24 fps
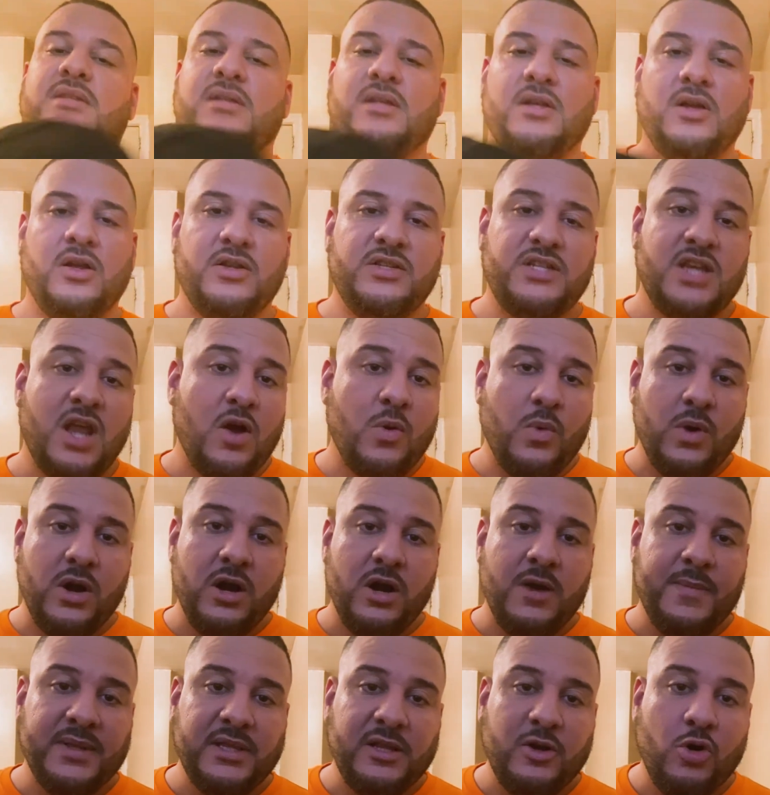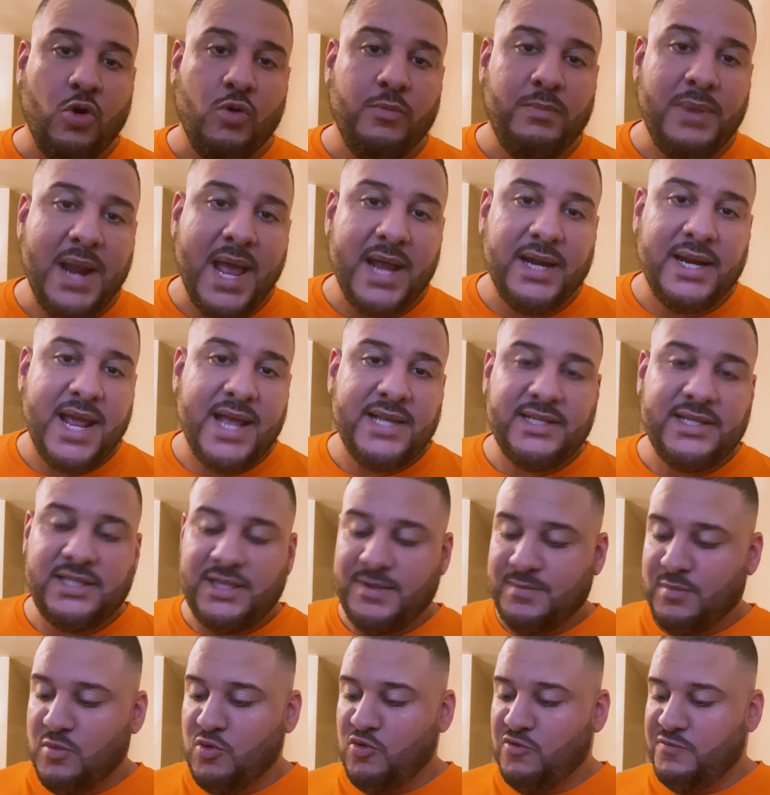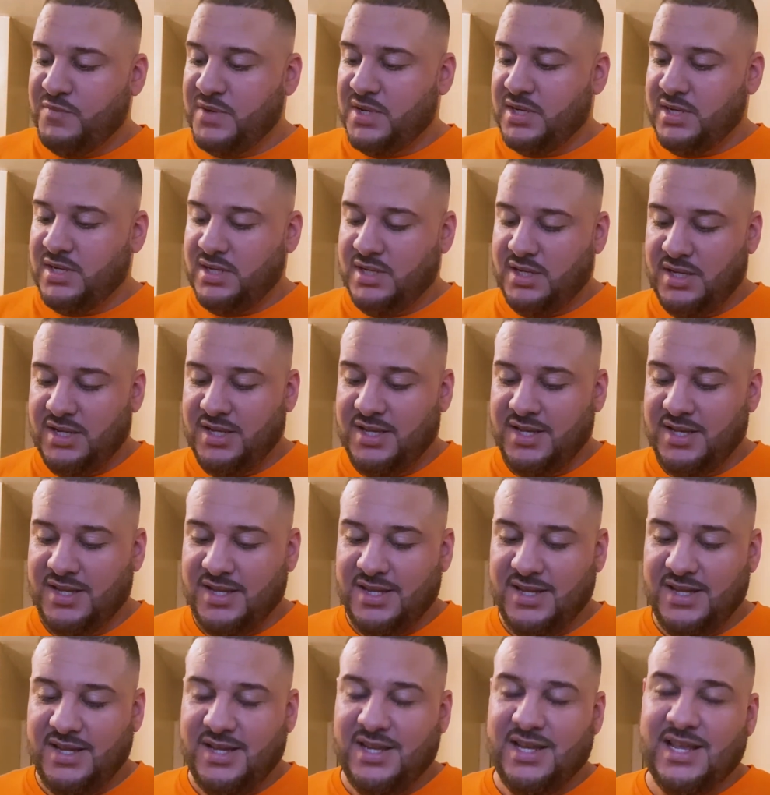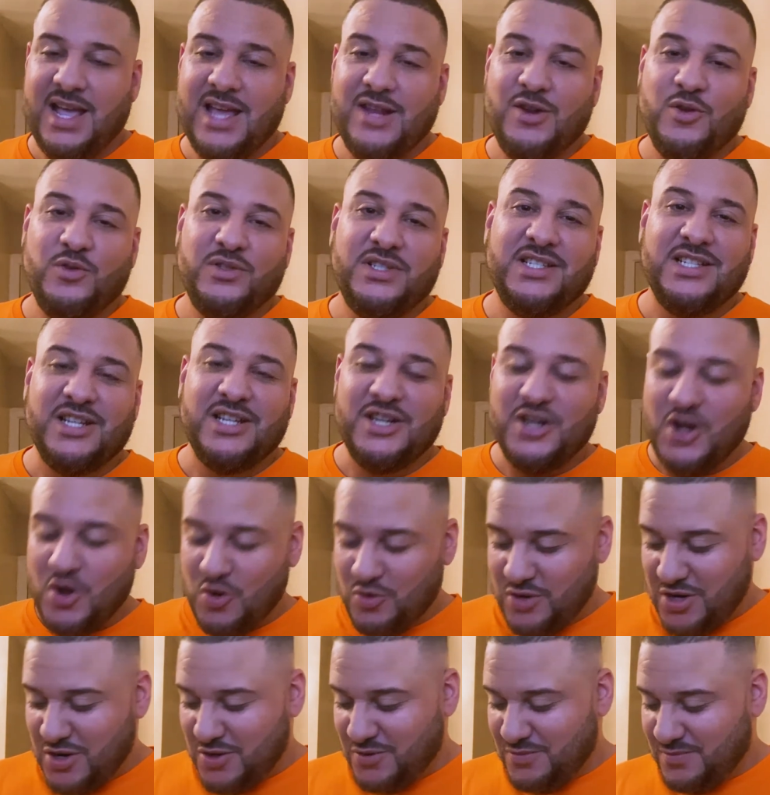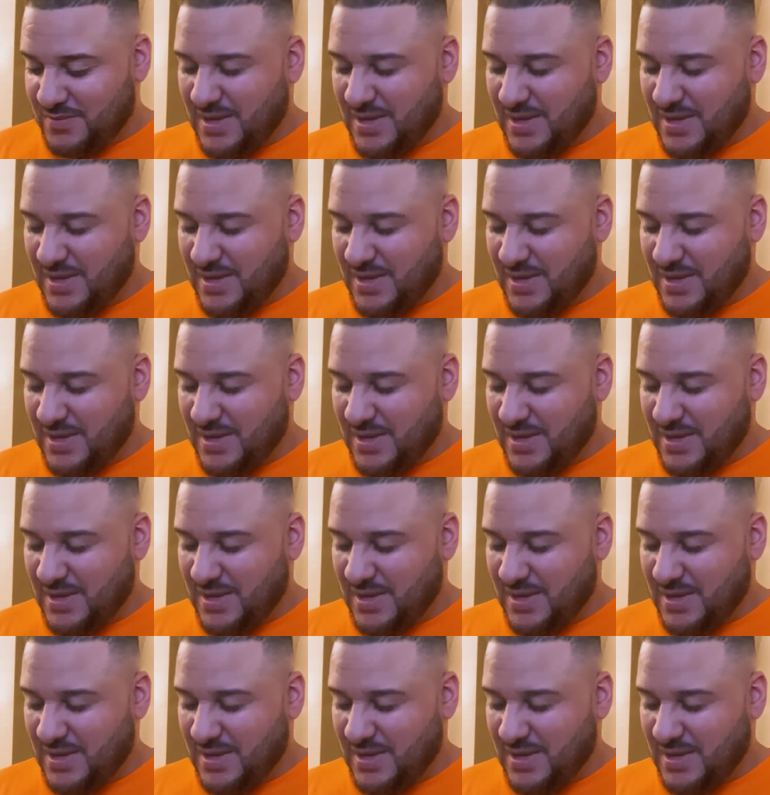as y'all worried about the whole black nasty movement and how those is a no-no.